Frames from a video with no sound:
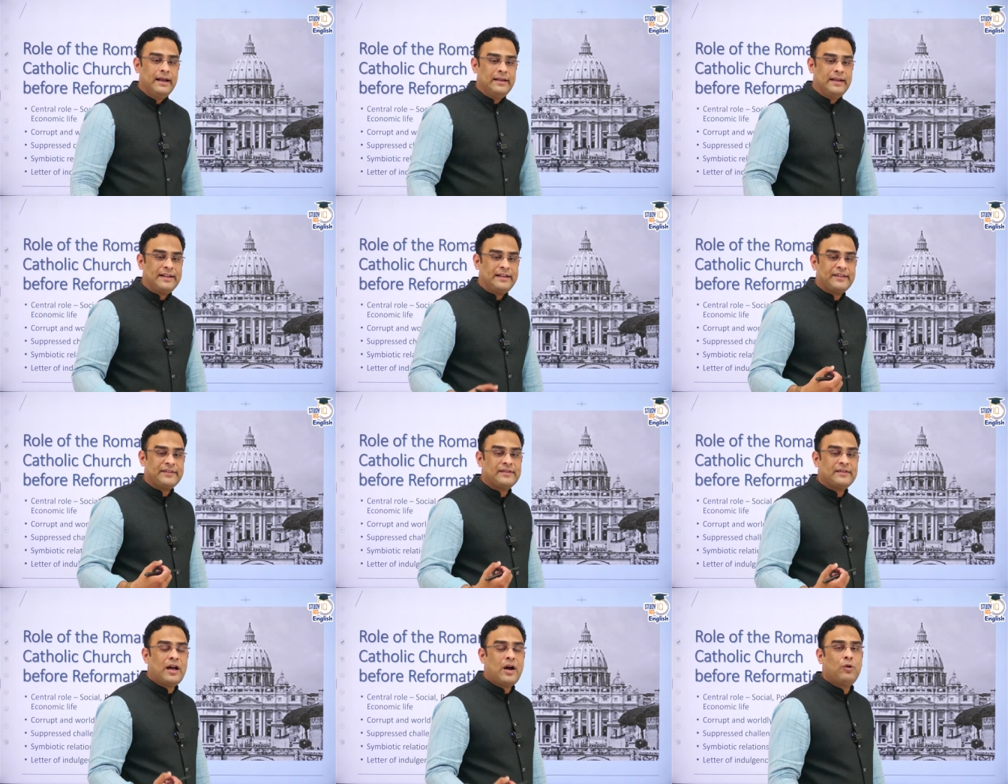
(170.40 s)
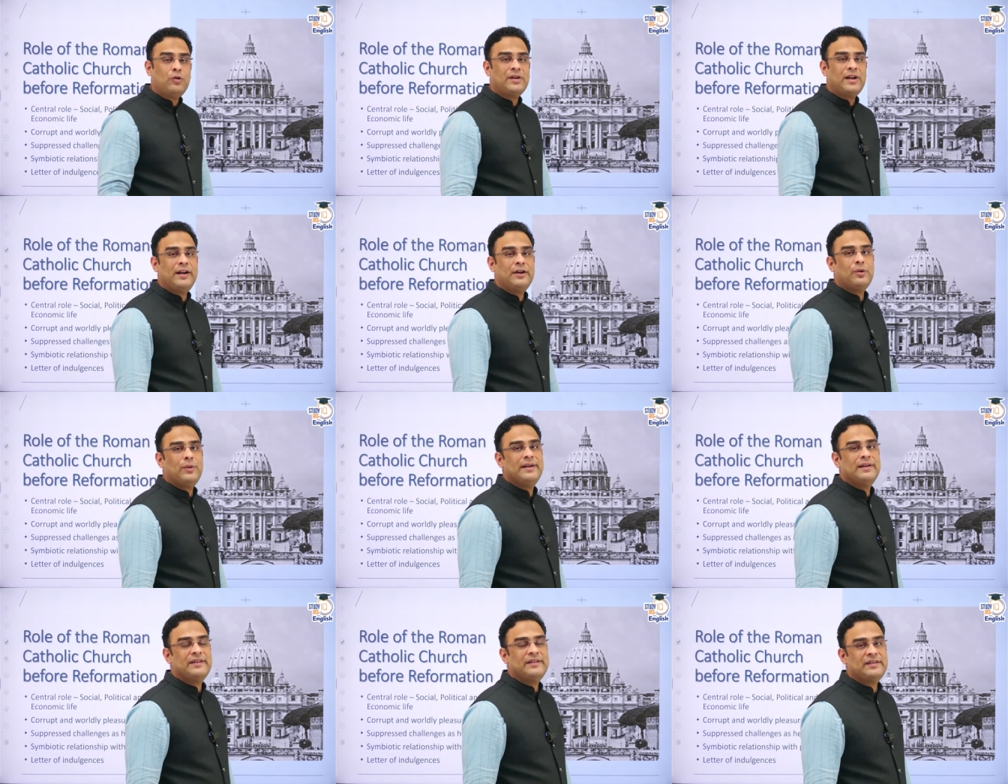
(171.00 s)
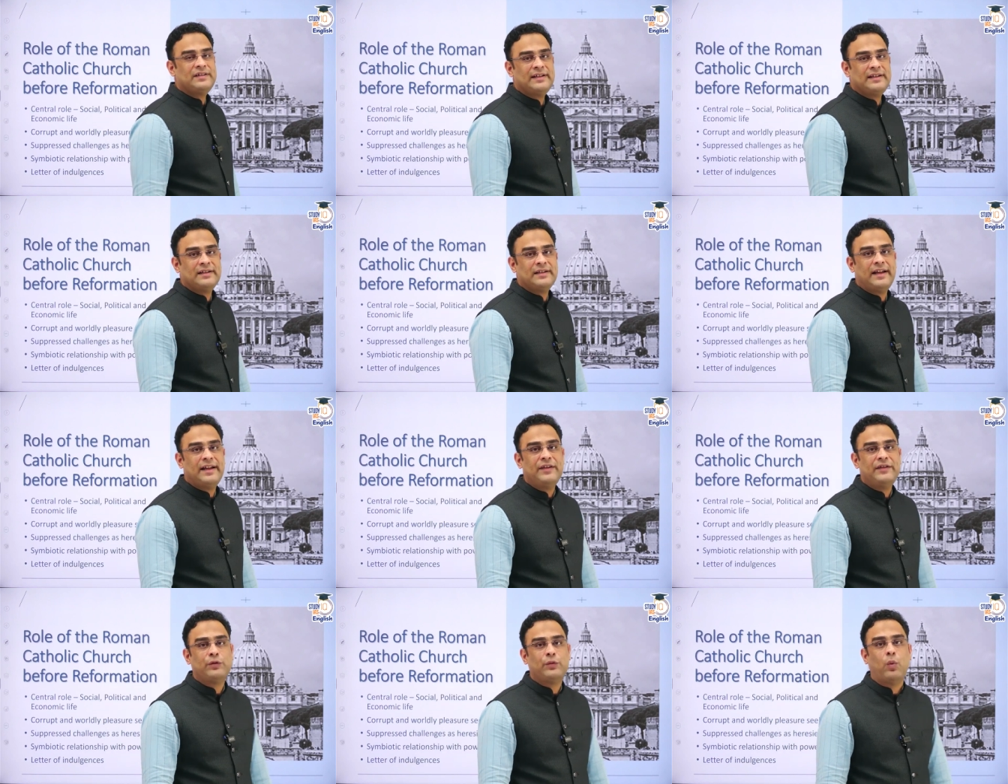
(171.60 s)
Let us now try to understand,
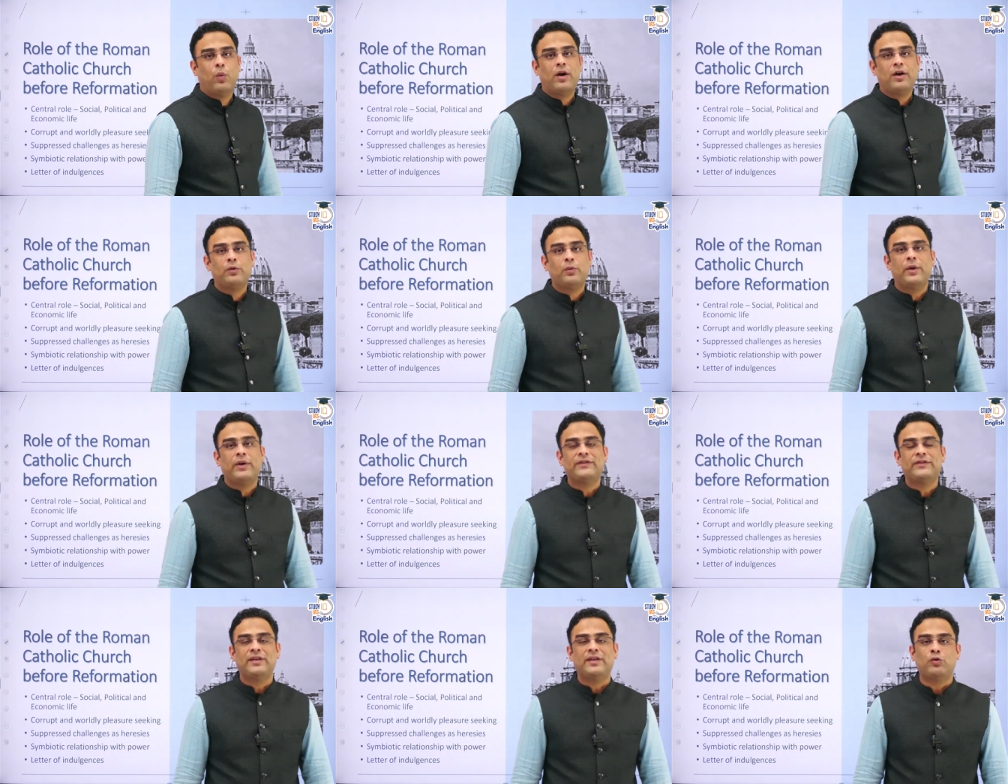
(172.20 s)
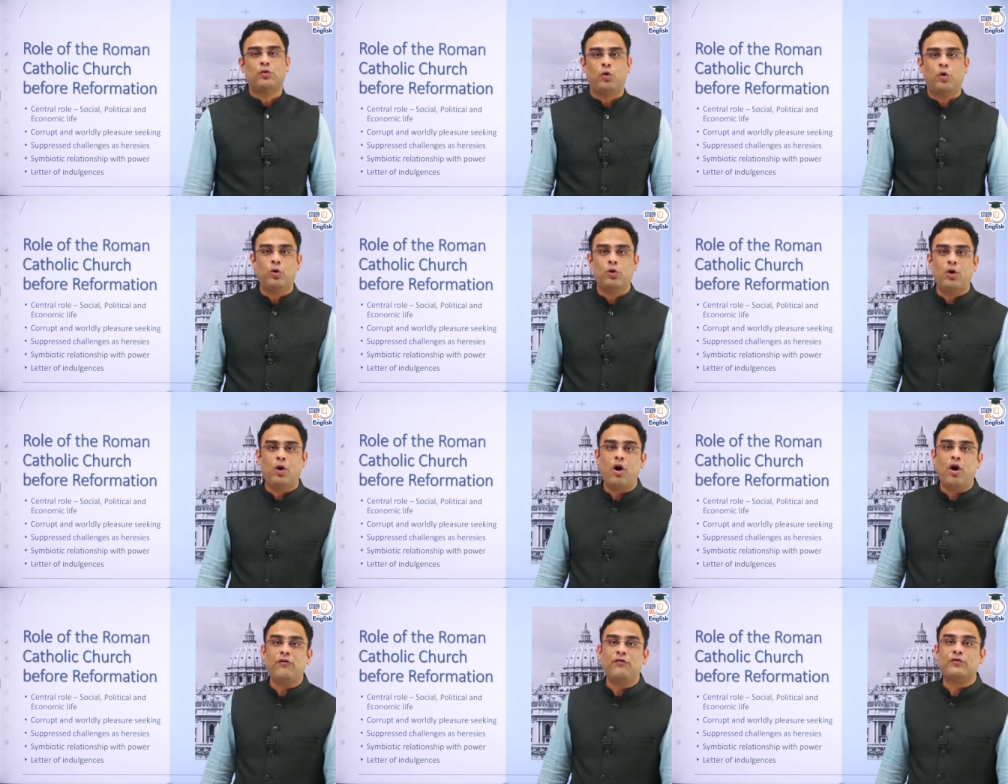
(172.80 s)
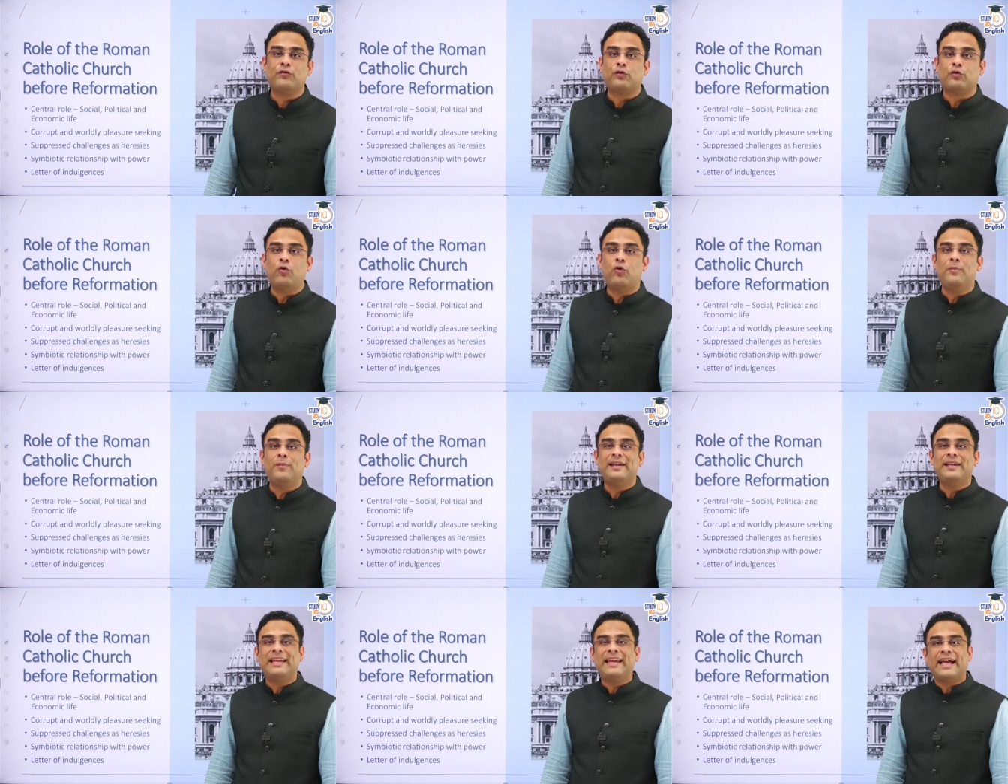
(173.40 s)
guys, what was the role of
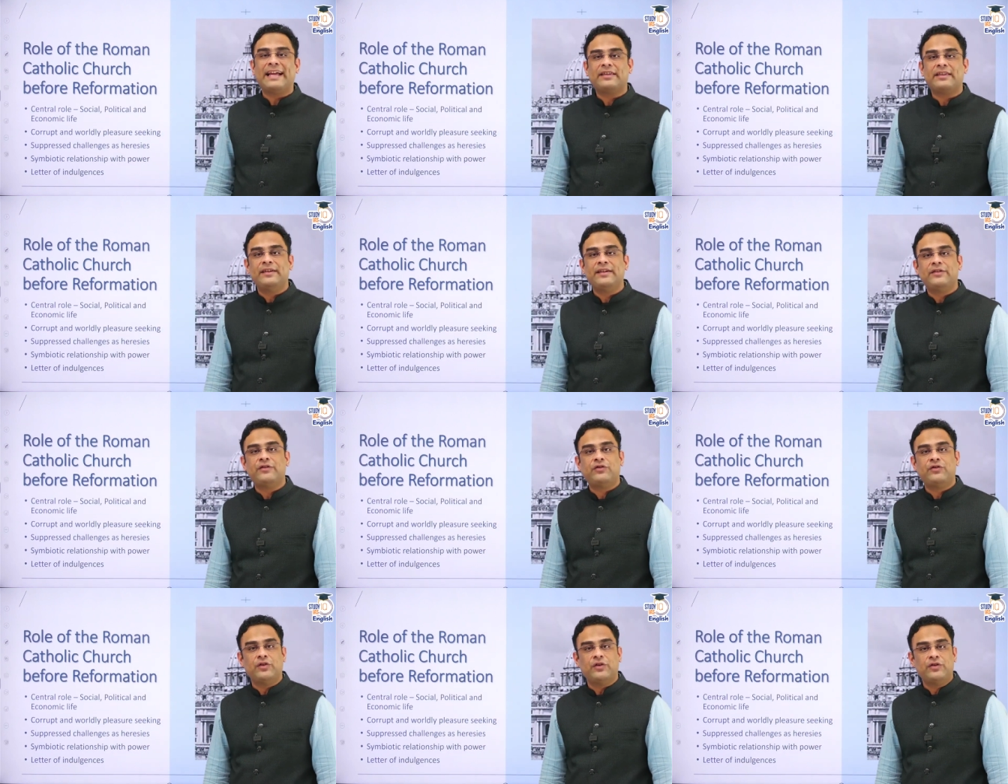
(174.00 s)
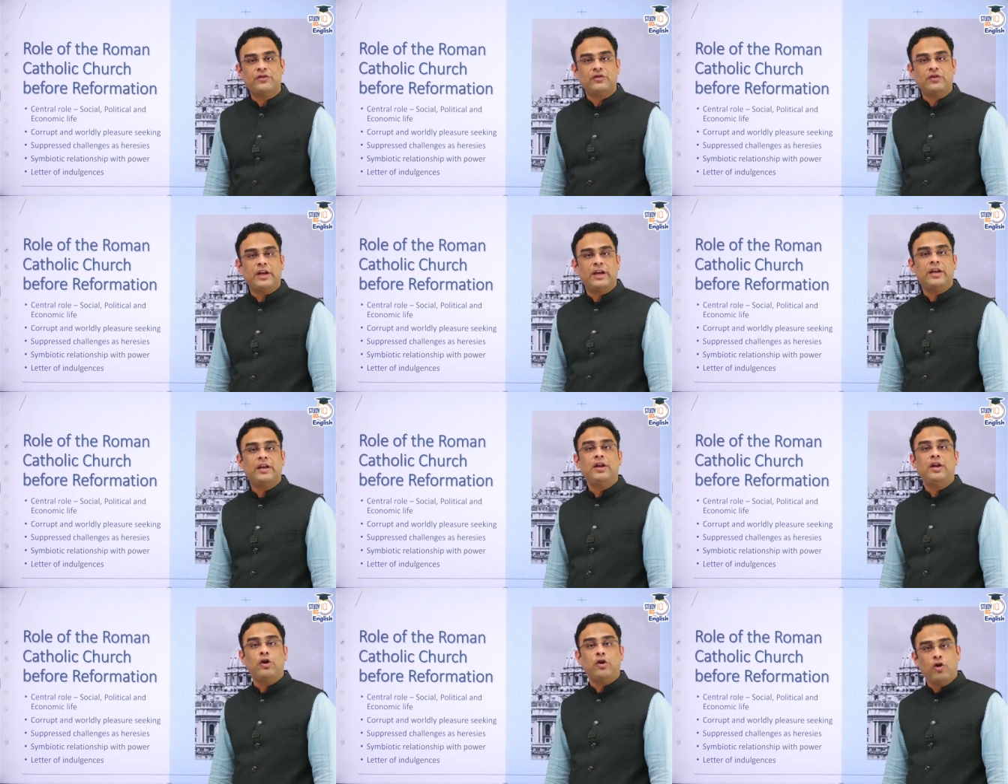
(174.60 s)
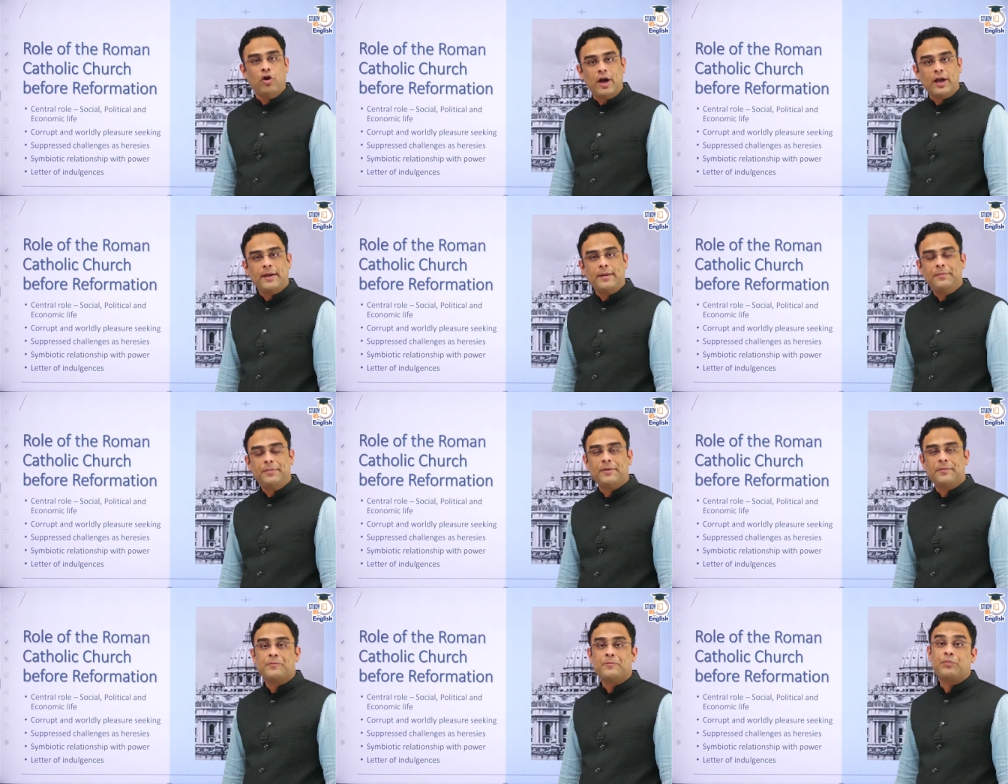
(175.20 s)
Roman Catholic Church in
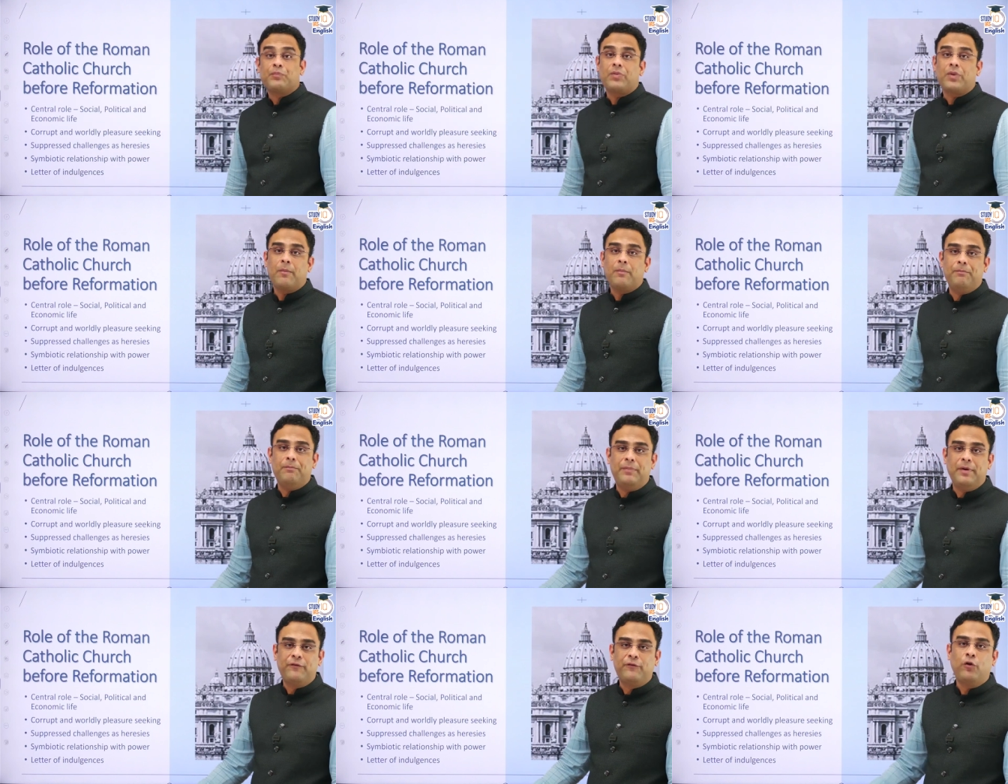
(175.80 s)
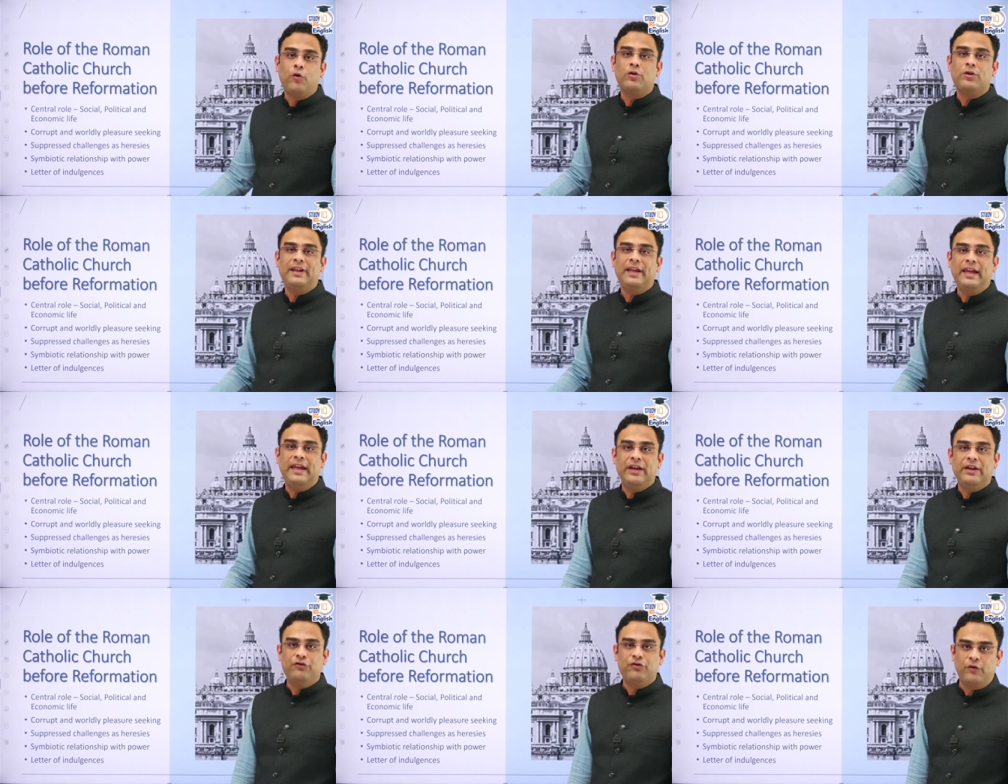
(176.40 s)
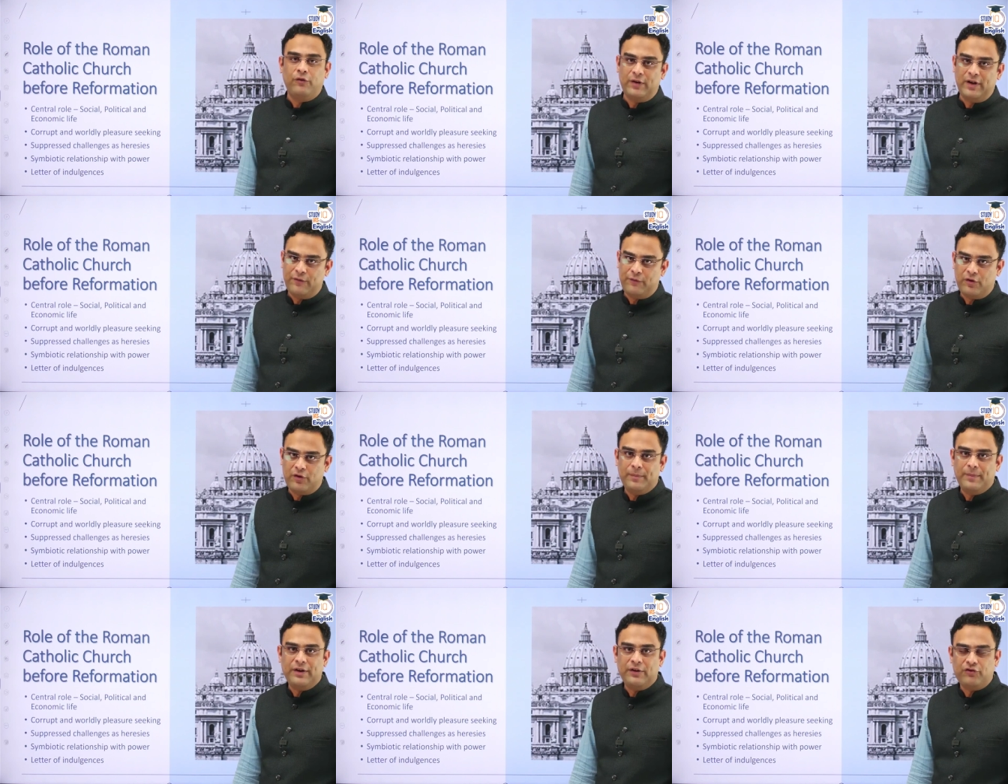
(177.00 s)
Europe before the age of
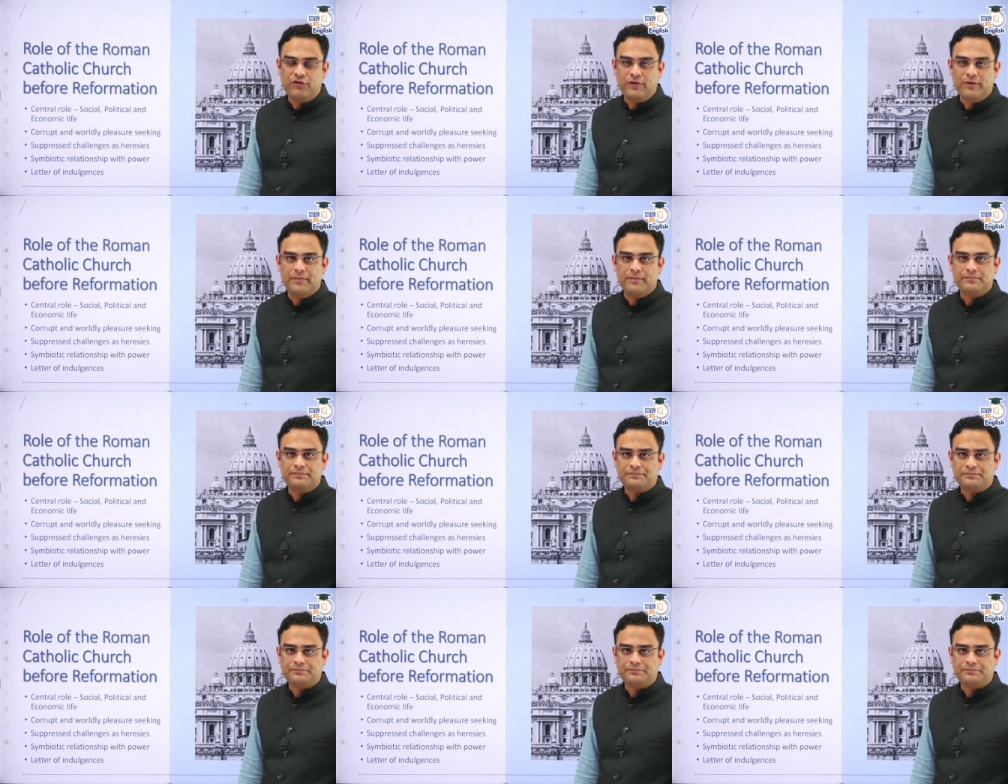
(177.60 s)
Reformation.